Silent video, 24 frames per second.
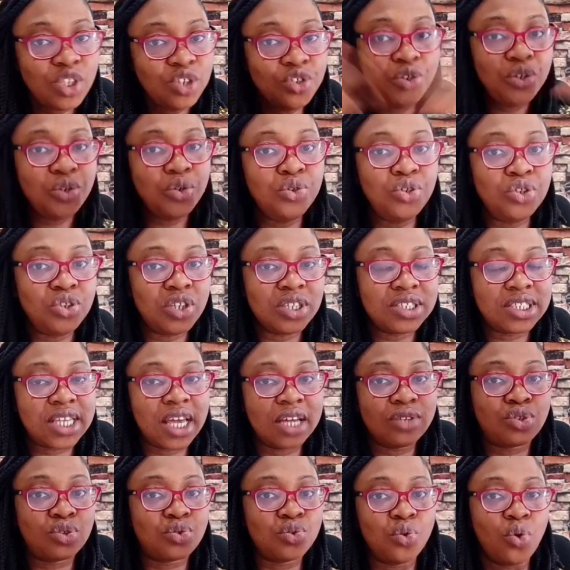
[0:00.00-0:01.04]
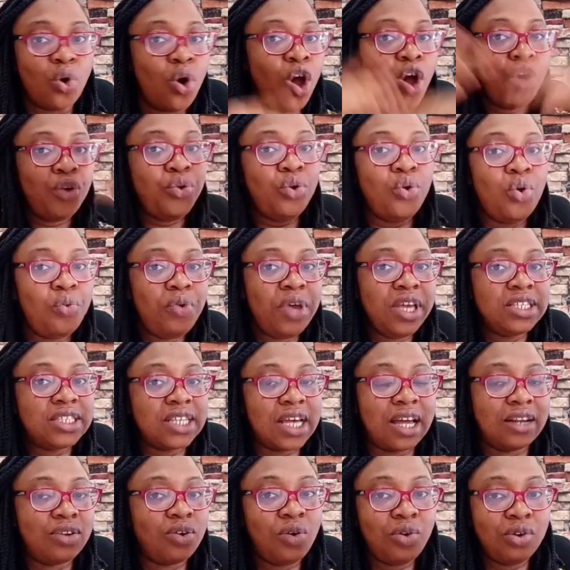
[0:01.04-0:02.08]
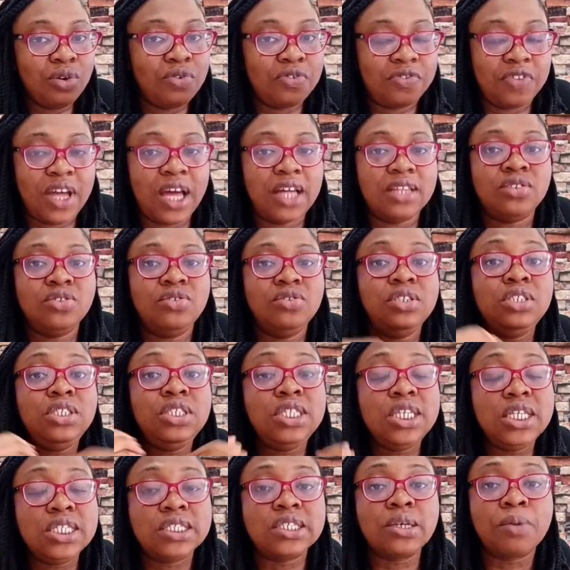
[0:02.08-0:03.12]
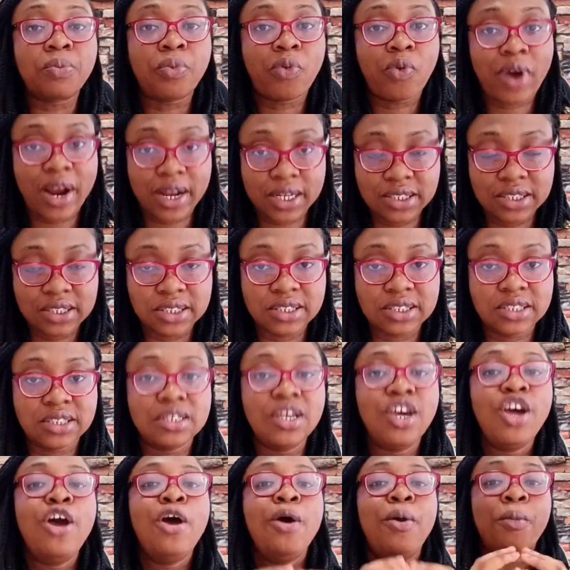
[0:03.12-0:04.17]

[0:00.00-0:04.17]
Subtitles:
you just get to know it and all of that. You need to practice.